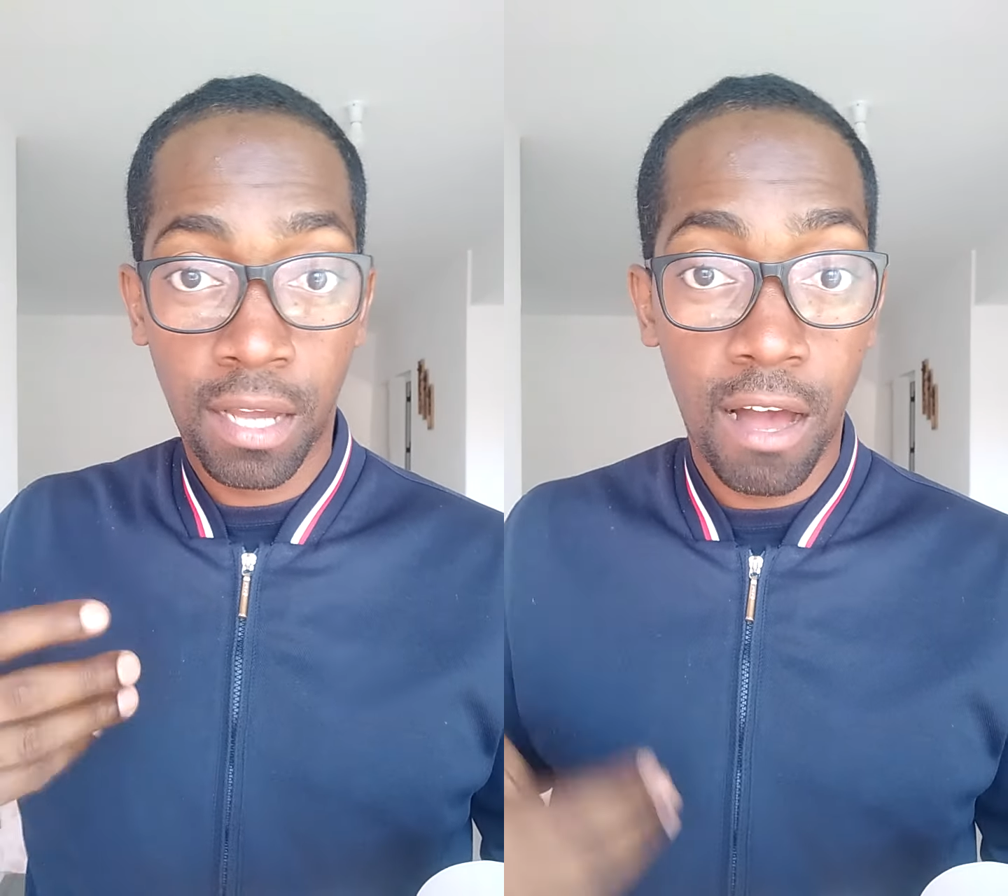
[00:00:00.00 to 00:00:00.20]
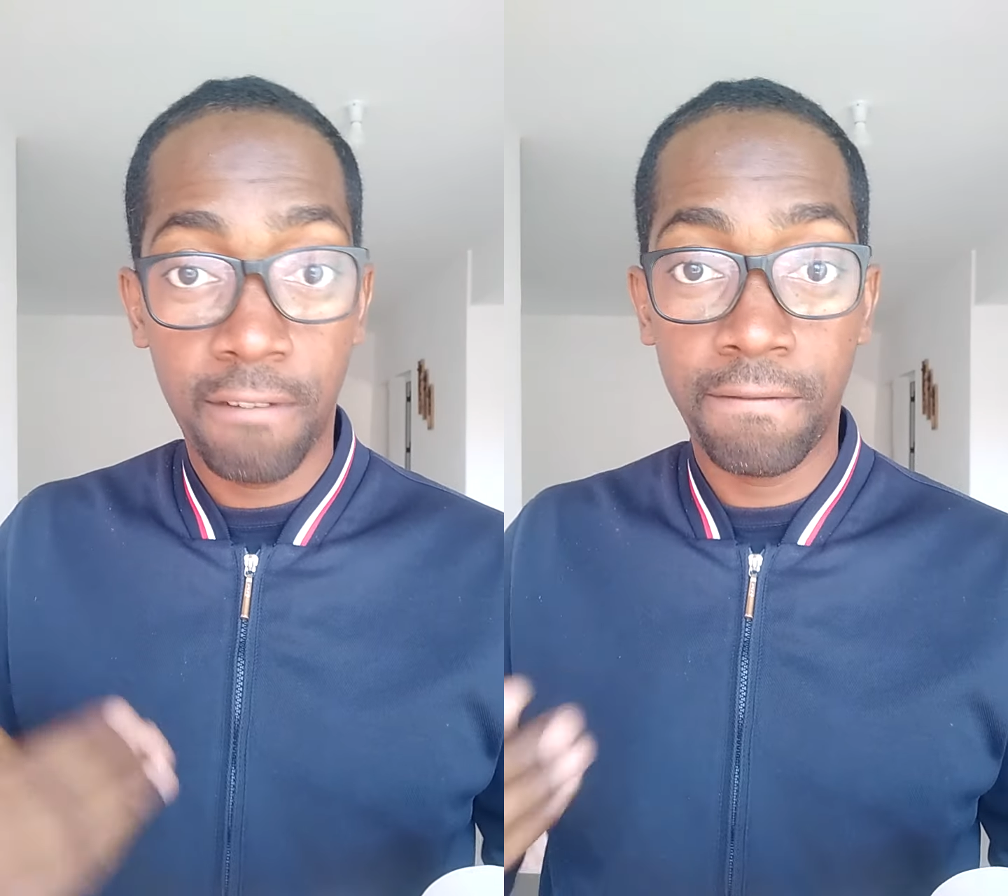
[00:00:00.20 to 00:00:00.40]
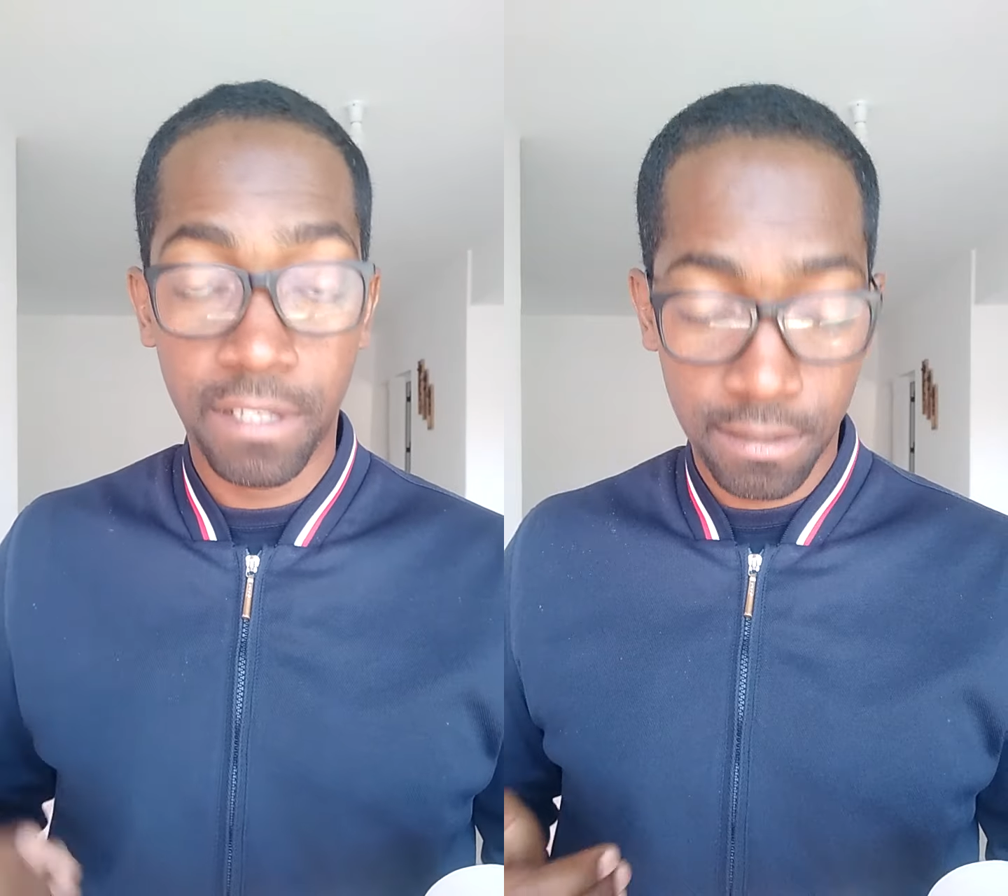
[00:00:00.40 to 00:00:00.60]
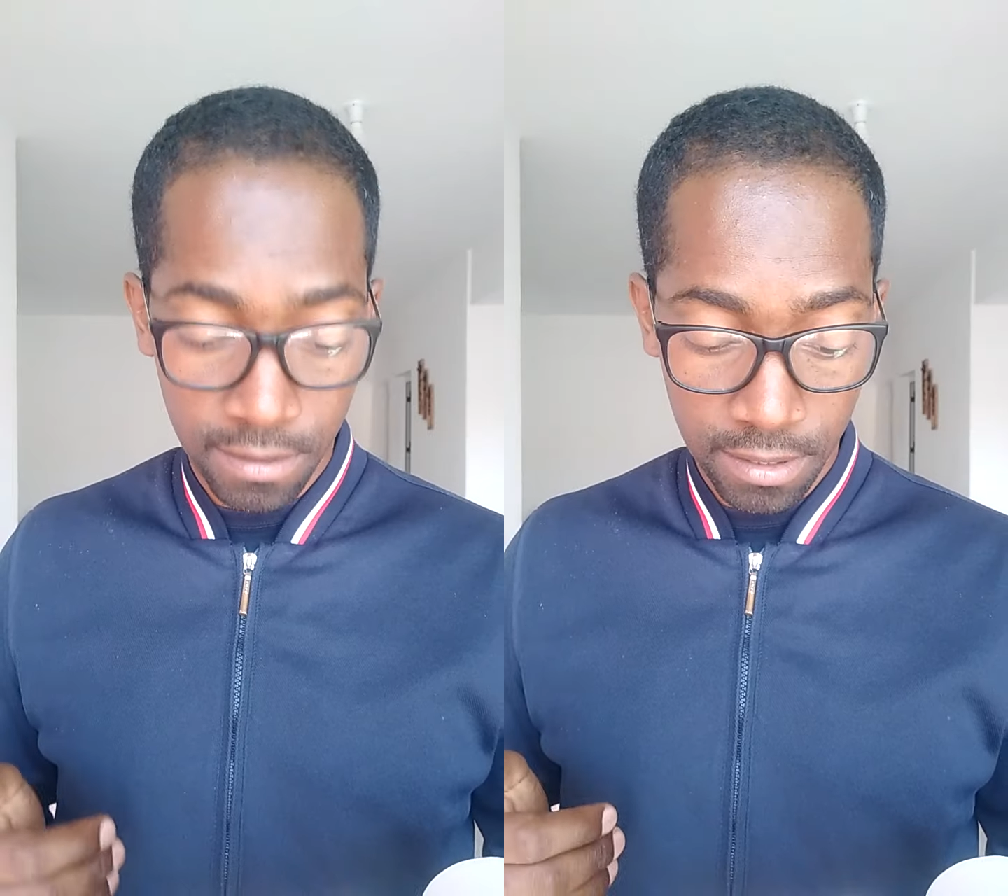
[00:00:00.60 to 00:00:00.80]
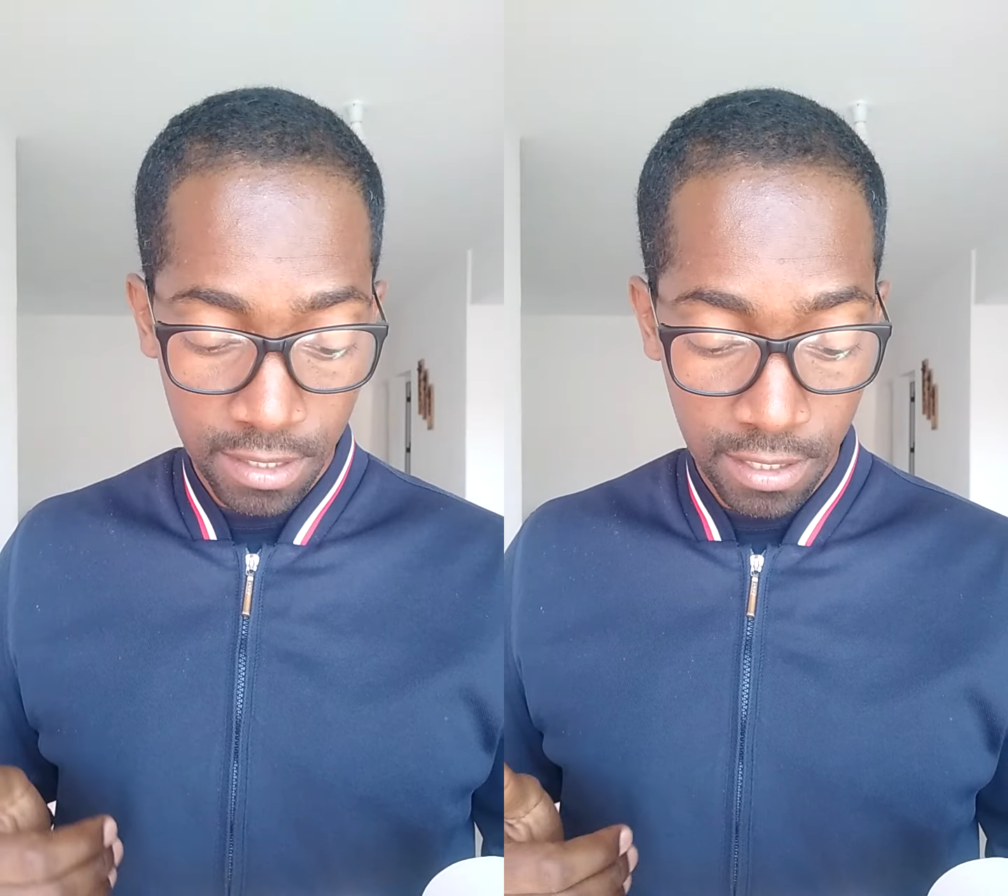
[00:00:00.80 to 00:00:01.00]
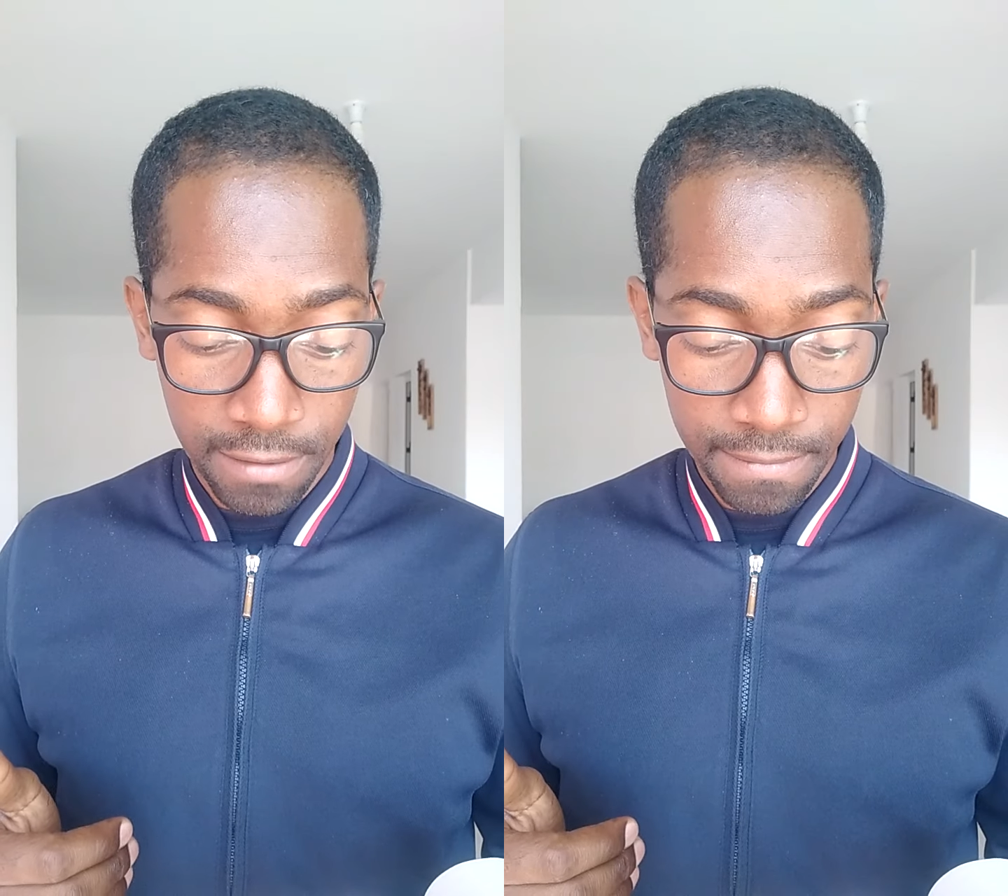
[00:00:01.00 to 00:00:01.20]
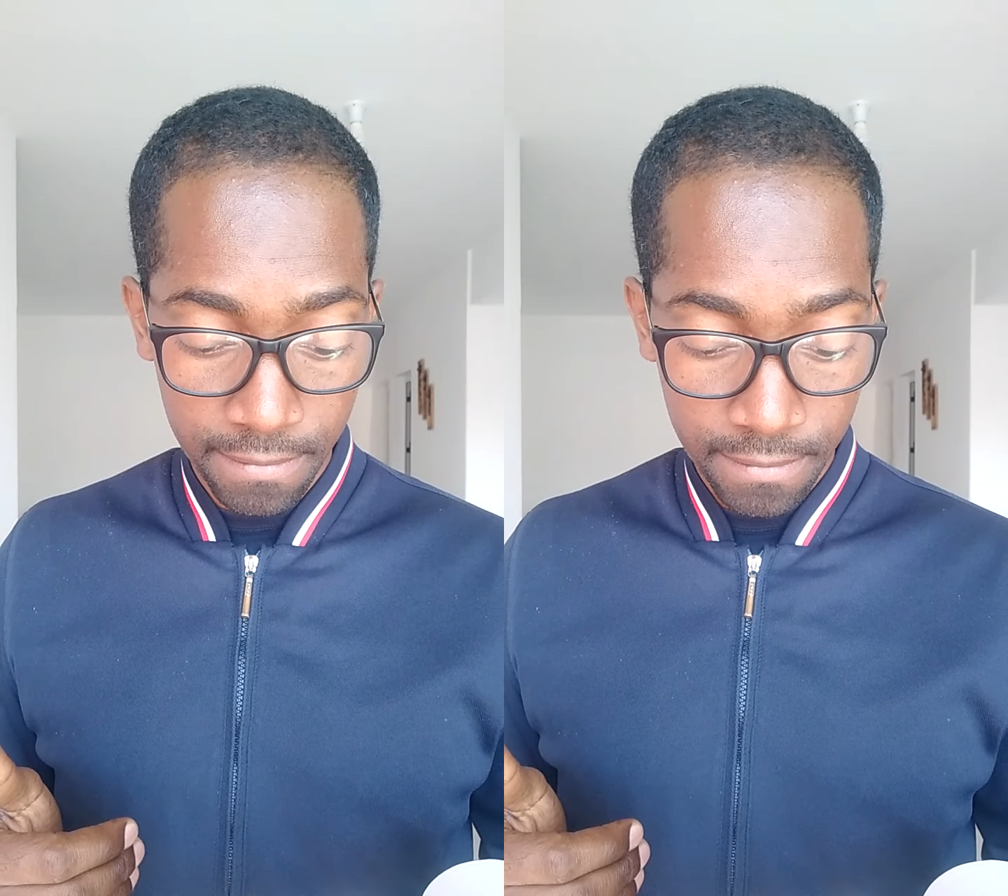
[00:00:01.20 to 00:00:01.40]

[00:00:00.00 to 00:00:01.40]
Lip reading: conflicts, okay?